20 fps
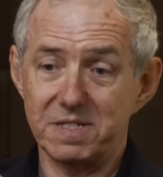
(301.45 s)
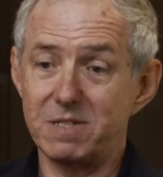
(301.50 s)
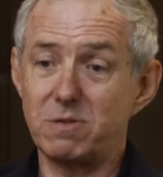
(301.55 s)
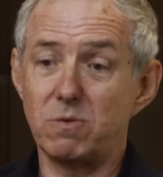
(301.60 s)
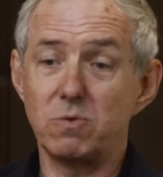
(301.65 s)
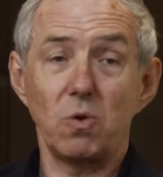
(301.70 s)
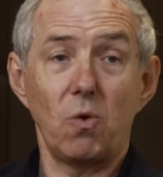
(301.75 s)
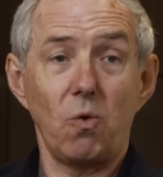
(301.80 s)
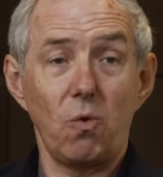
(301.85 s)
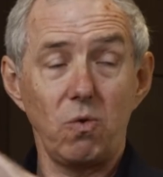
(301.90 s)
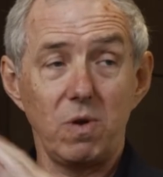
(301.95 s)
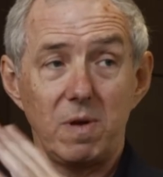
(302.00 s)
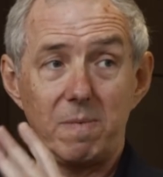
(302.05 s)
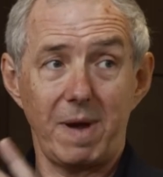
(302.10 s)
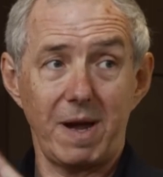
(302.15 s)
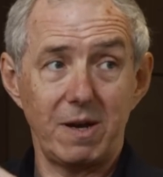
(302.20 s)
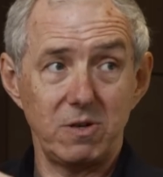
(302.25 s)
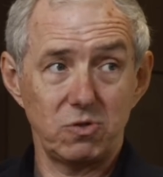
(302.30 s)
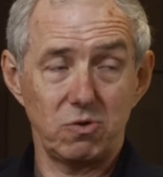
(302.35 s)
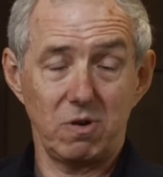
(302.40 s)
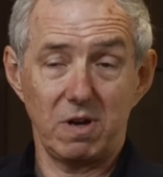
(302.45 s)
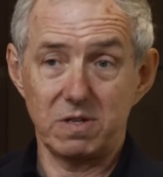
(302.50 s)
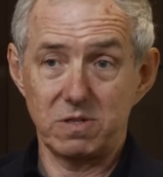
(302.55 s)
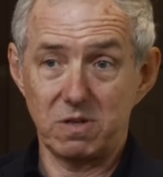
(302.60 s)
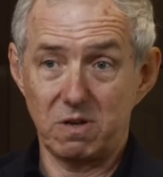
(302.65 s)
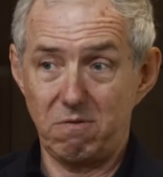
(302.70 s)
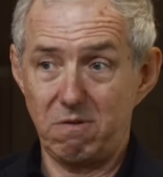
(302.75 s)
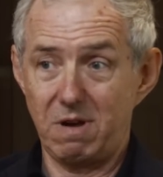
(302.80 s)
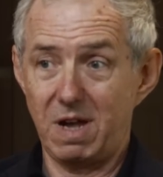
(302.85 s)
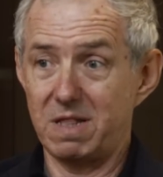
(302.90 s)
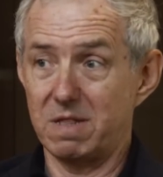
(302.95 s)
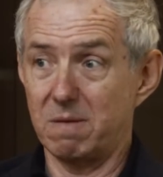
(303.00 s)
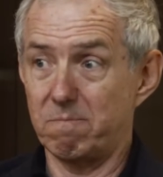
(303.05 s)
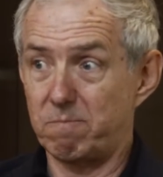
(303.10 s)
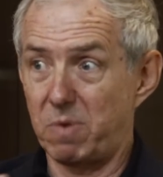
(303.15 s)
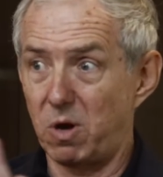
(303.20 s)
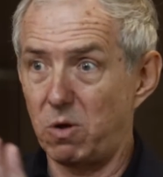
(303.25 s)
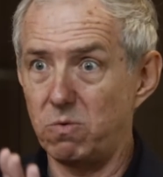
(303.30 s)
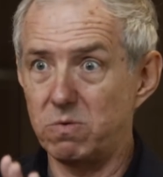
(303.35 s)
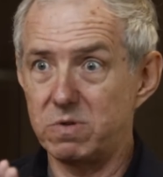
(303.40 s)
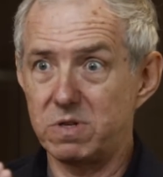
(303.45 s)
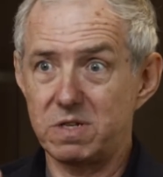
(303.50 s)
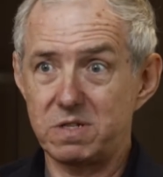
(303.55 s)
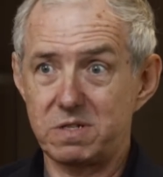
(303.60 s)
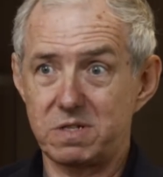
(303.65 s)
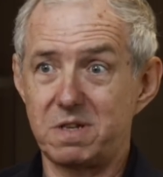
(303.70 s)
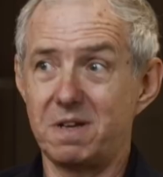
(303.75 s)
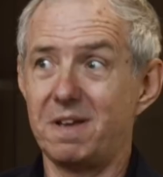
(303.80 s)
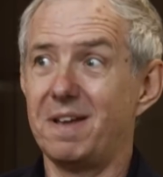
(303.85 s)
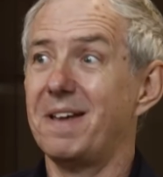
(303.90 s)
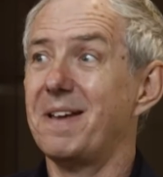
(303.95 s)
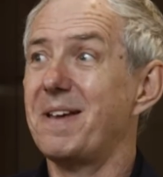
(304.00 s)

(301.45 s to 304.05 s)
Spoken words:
This was all about trying to create the boldest